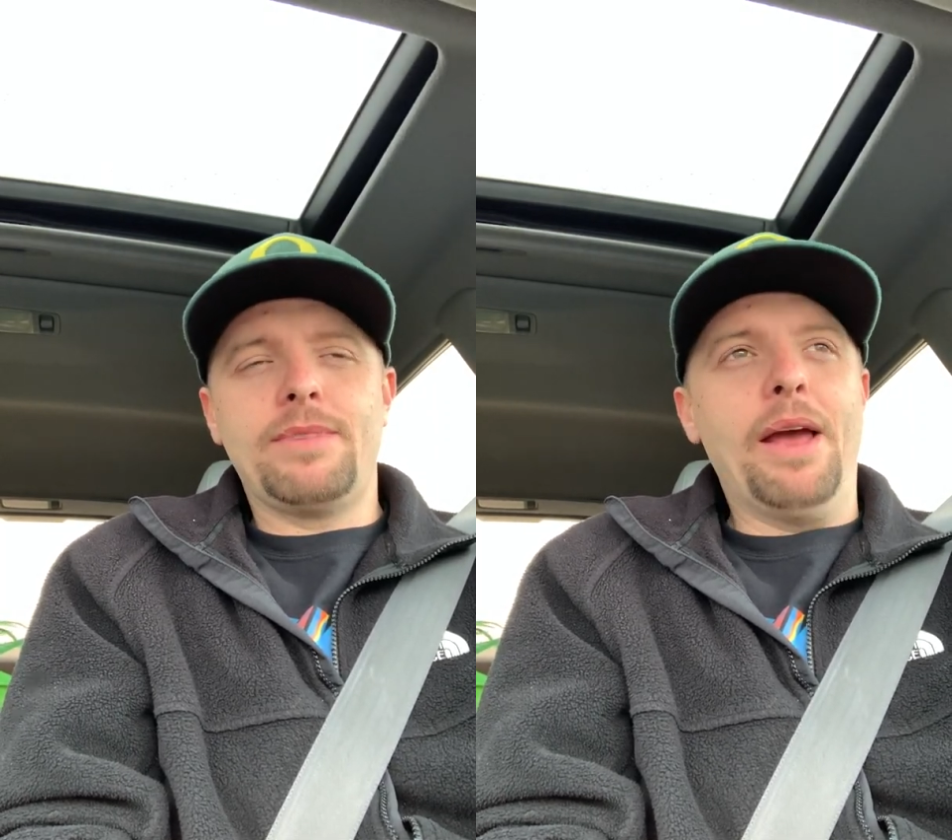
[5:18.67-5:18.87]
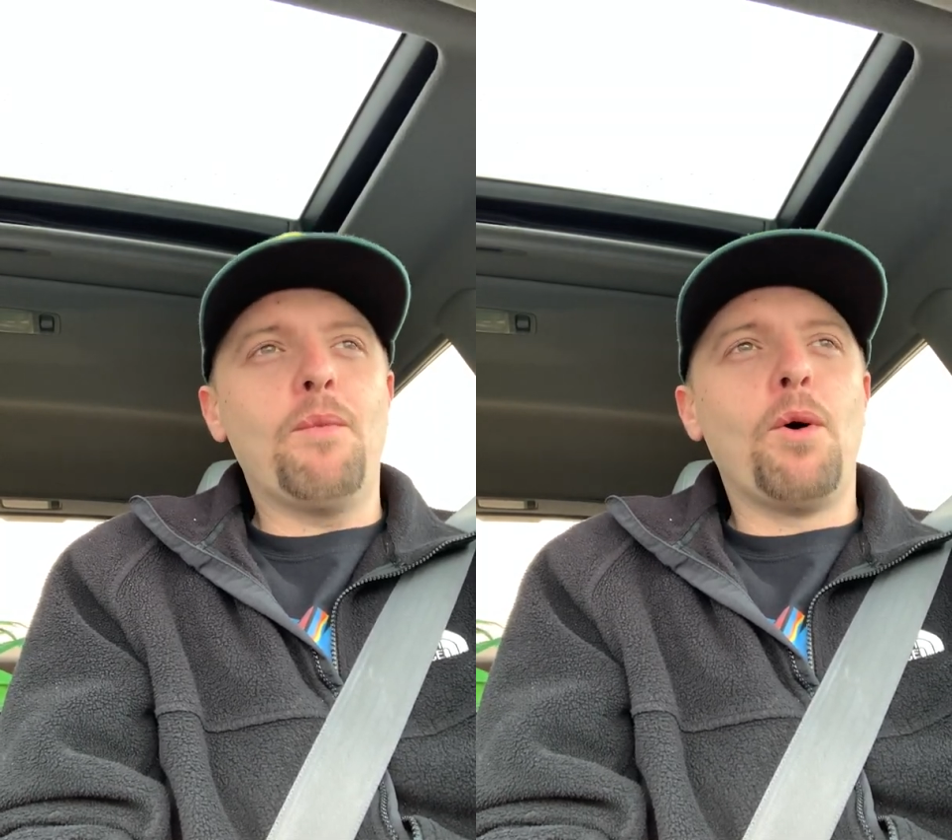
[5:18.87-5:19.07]

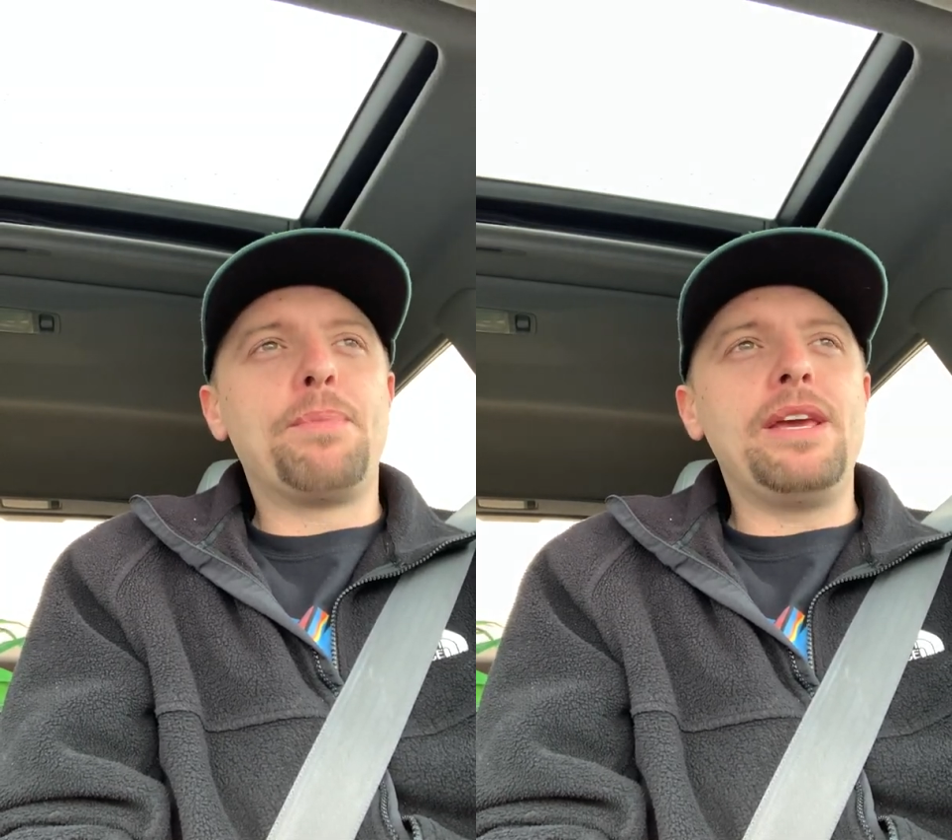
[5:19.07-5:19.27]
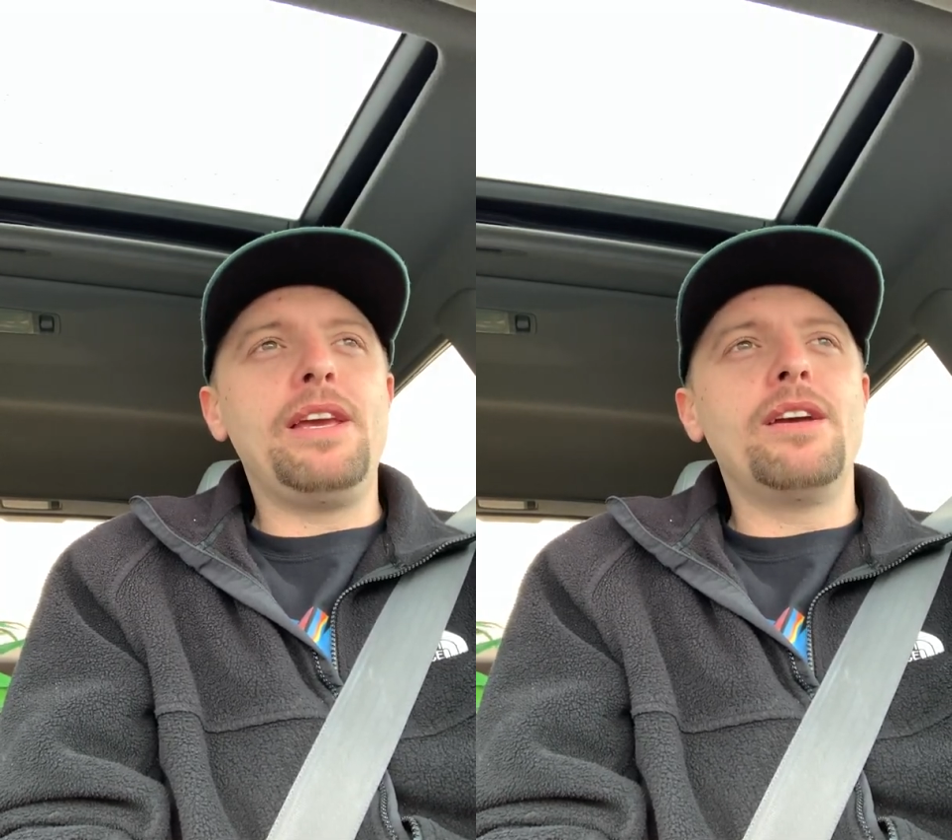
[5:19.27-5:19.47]
It will
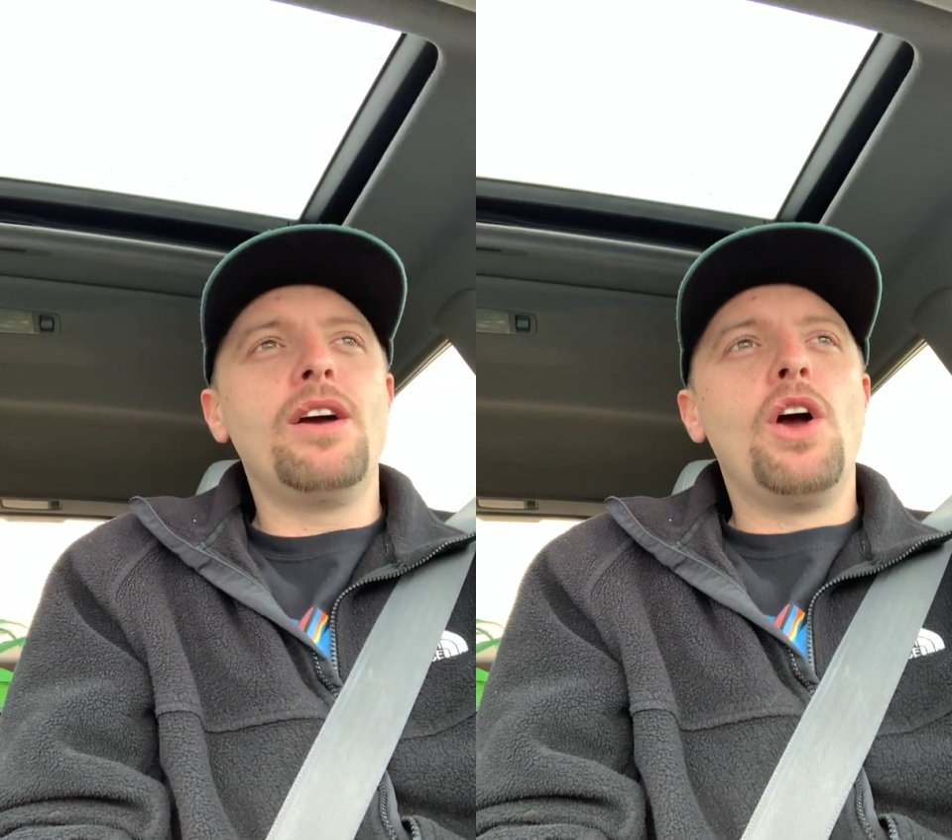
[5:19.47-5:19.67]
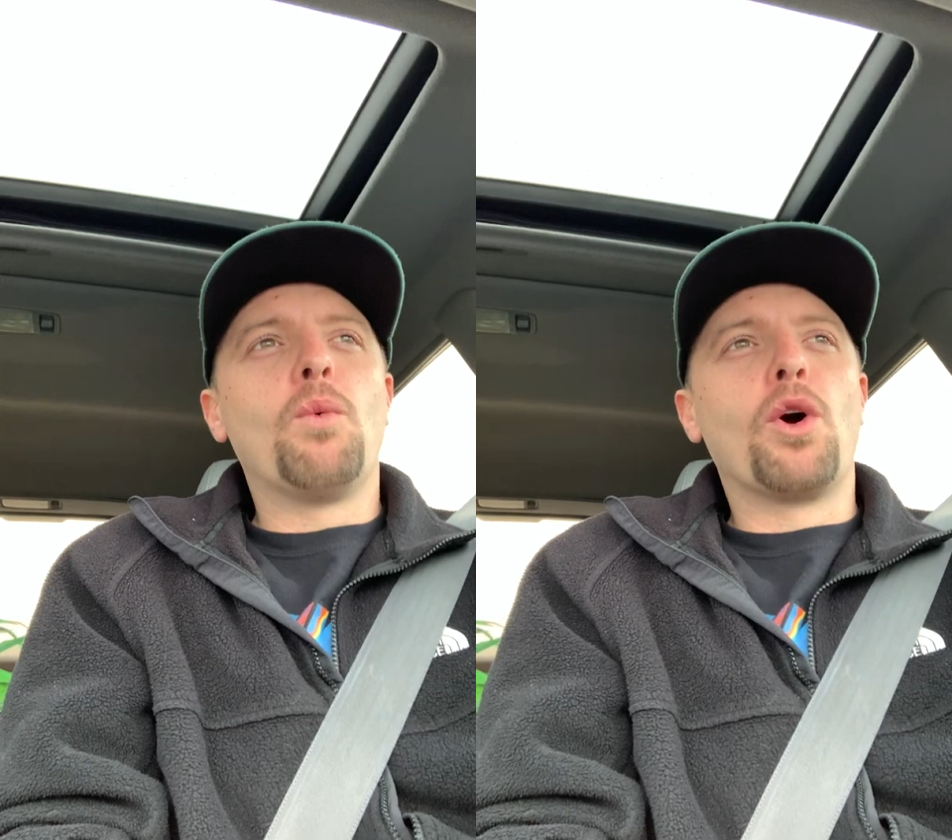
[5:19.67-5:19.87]
be
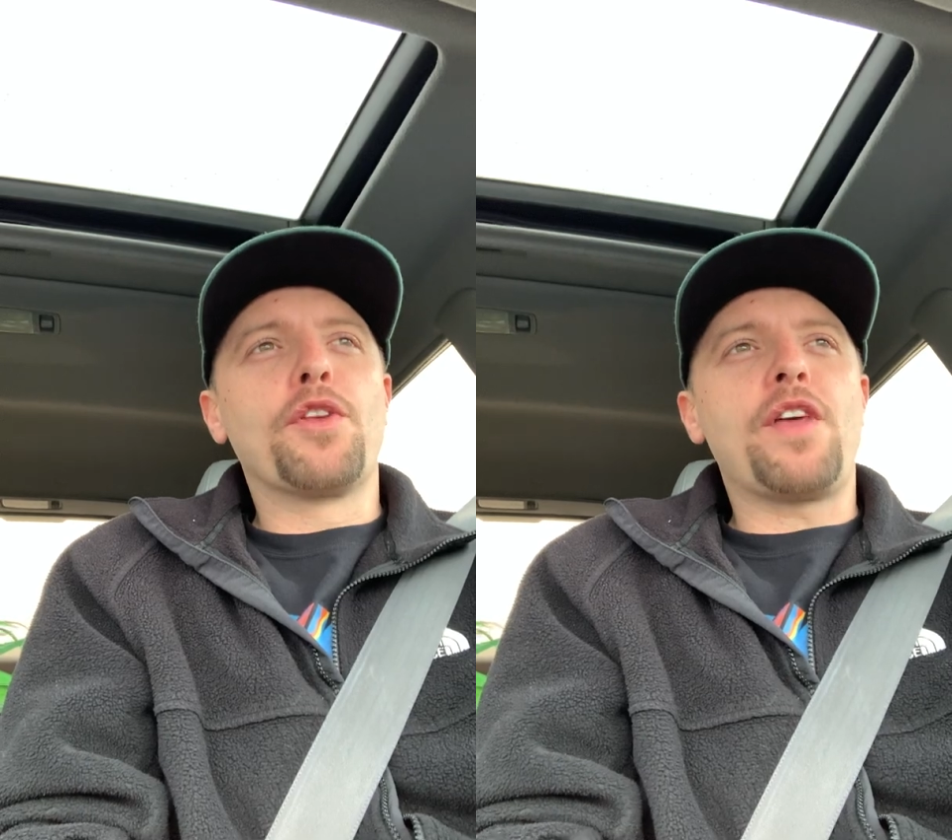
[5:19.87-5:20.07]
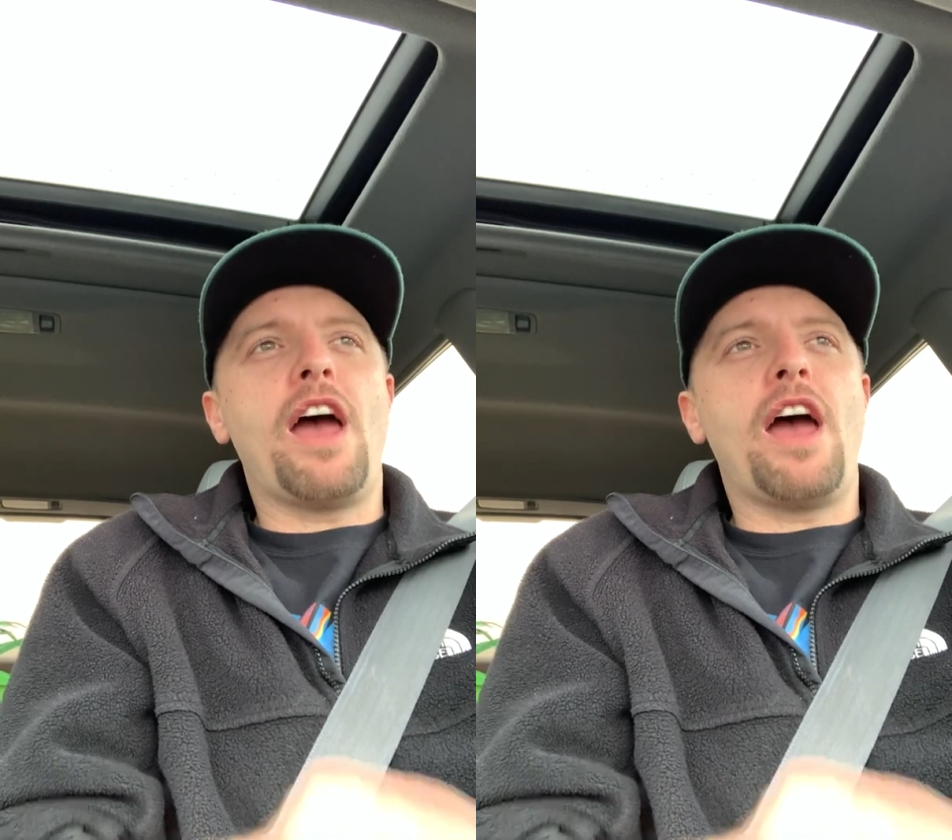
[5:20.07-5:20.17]
worth